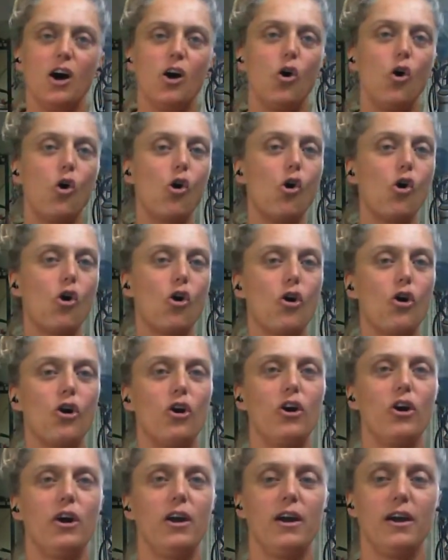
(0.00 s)

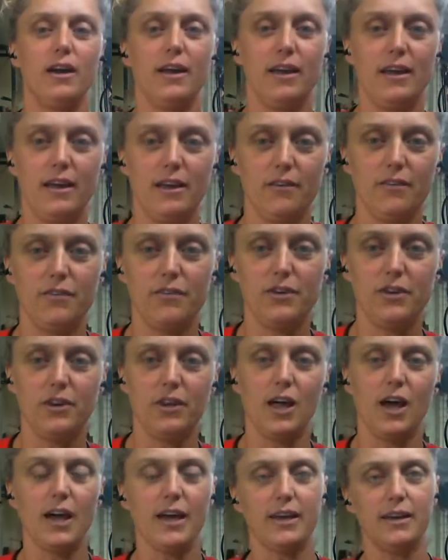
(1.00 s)
or if you
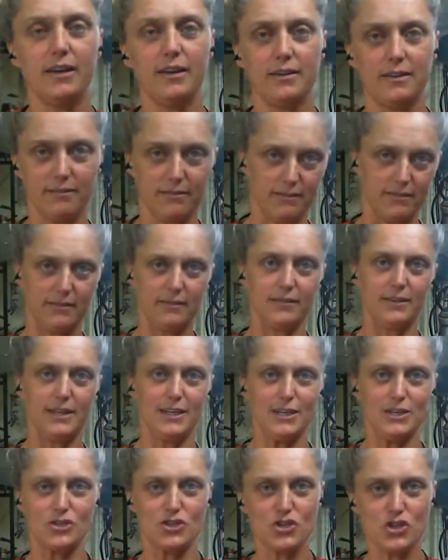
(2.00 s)
like it
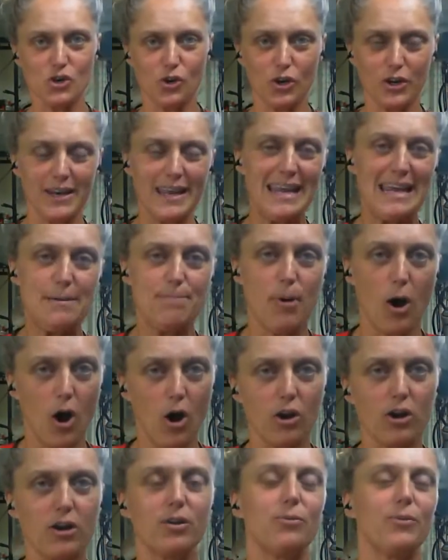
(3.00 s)
in short,
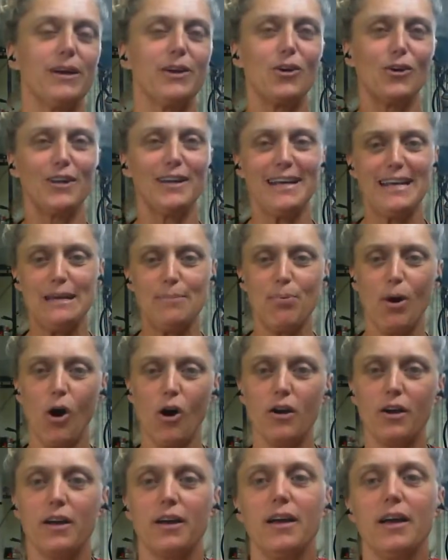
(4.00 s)
EPOC. We call it
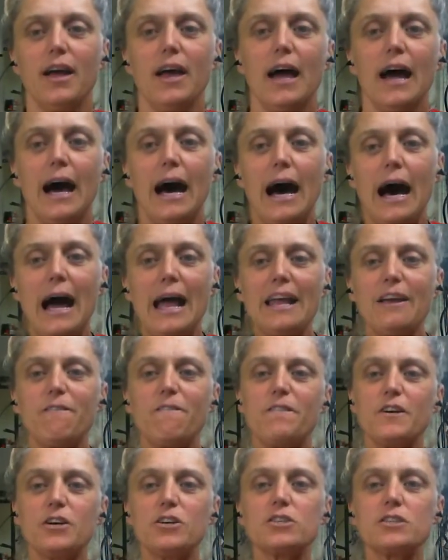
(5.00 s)
EPOC. It
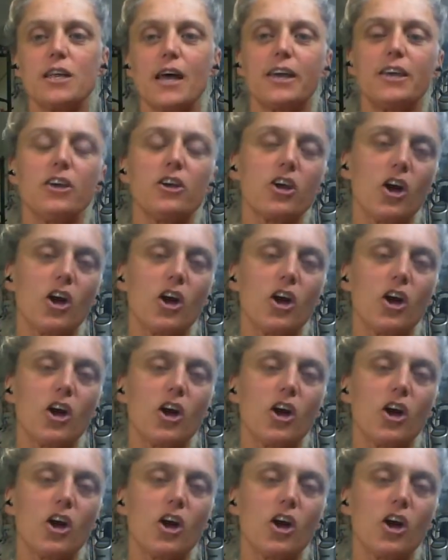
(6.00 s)
feels like you're